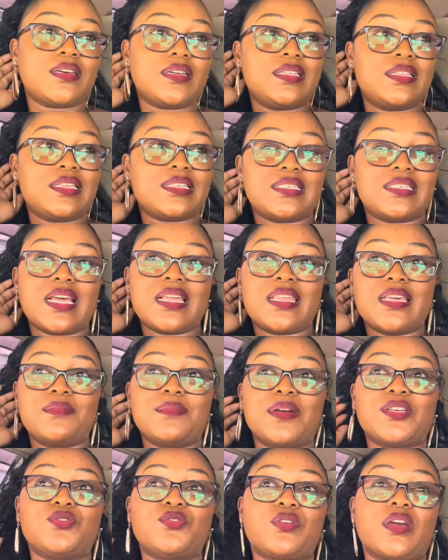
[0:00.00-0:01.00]
there's nothing
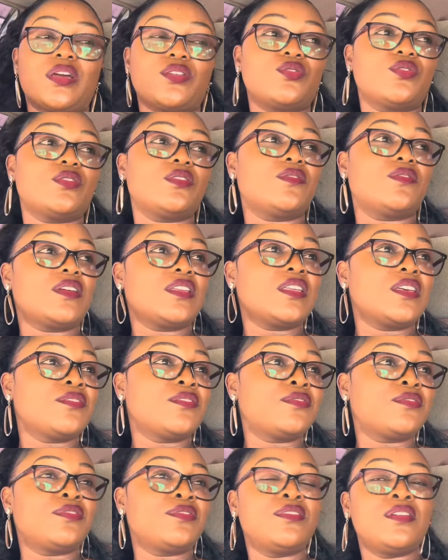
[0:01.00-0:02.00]
much you can do even
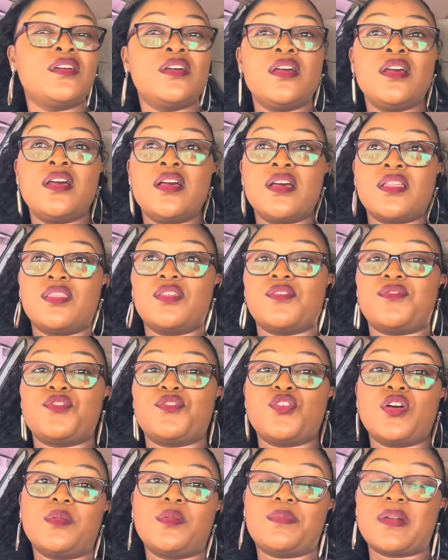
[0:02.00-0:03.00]
if the
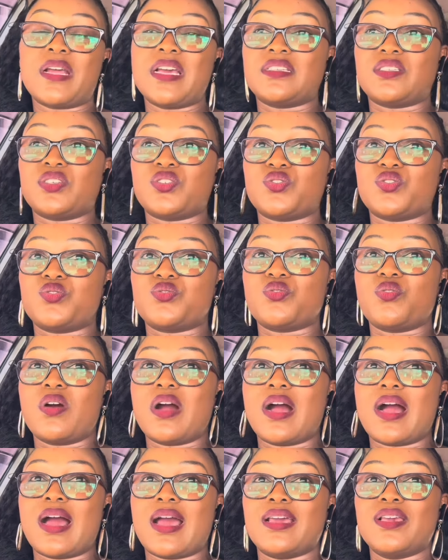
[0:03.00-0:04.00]
fuel price is so
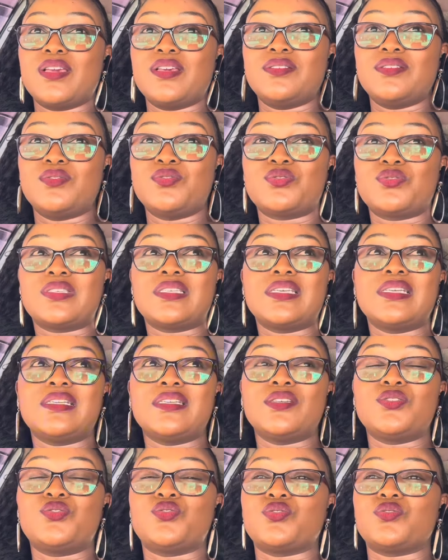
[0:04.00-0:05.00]
high you still
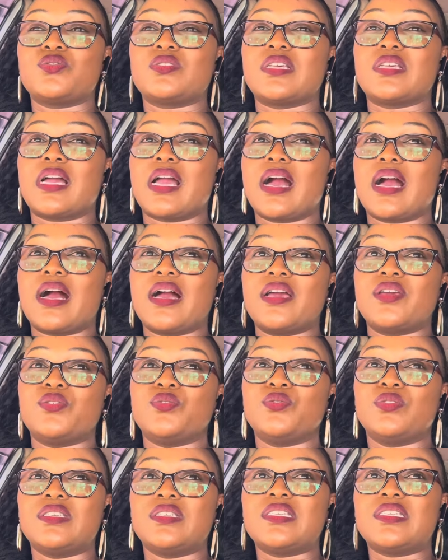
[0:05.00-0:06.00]
need to use the car you
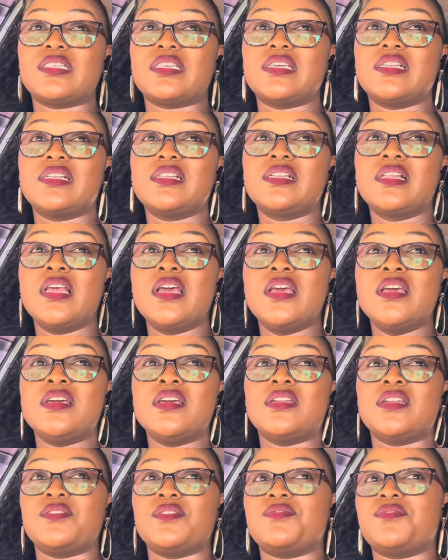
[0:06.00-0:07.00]
will still
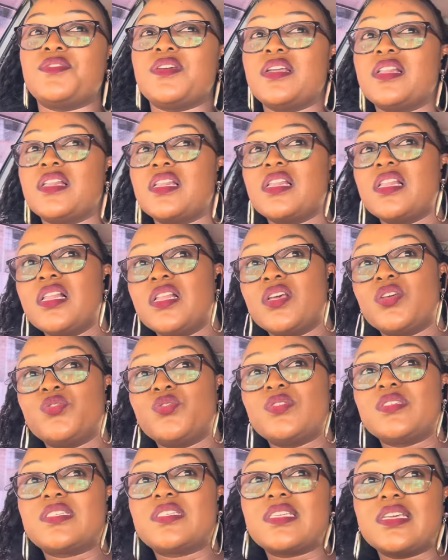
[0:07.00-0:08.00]
refill you
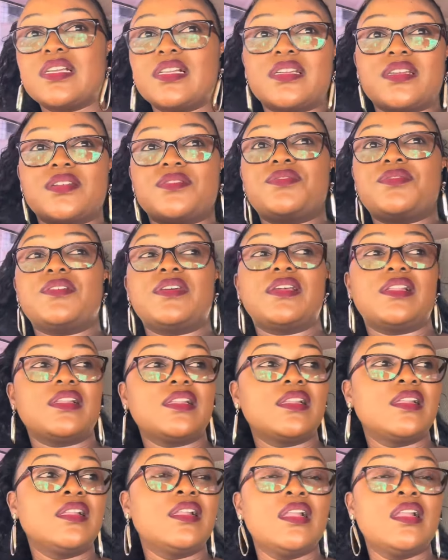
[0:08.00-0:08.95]
will still refill